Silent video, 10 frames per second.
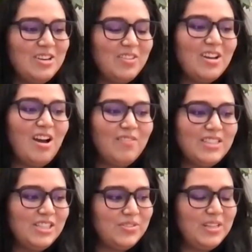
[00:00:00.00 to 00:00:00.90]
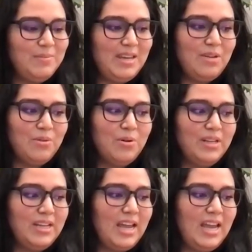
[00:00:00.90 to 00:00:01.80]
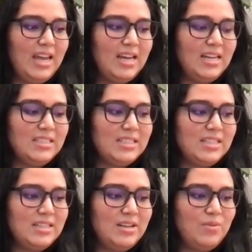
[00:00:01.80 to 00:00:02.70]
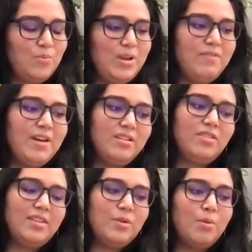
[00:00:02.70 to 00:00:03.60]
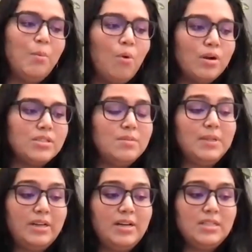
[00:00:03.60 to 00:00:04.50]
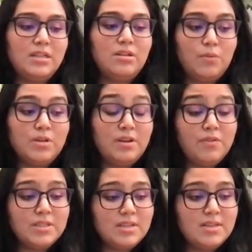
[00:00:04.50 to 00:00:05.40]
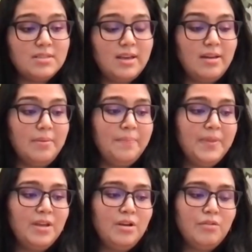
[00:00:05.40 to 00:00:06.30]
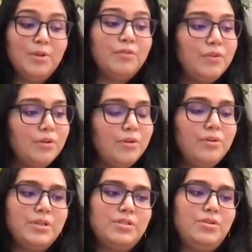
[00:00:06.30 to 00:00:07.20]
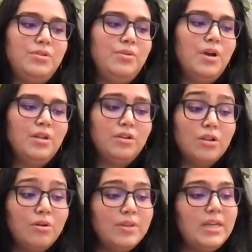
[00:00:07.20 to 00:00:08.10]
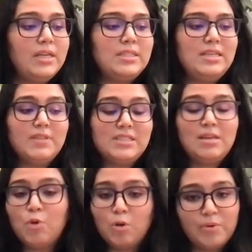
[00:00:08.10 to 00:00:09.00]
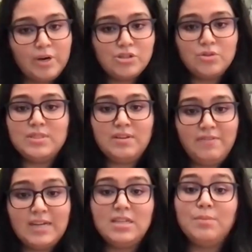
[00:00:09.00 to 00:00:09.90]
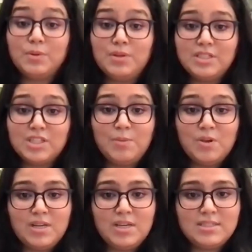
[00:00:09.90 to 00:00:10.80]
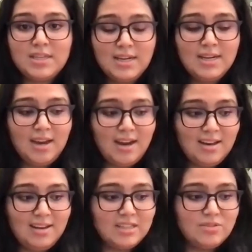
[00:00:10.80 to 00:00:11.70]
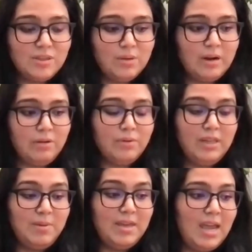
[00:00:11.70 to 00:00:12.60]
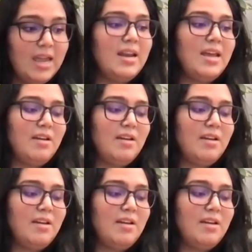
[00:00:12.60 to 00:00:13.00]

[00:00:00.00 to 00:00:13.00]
You know, the conversation really began rolling, and we found that there were more similarities than there were differences, um, from the food to the clothing to even the same corporation was affecting both of these communities. And that's really where it really began.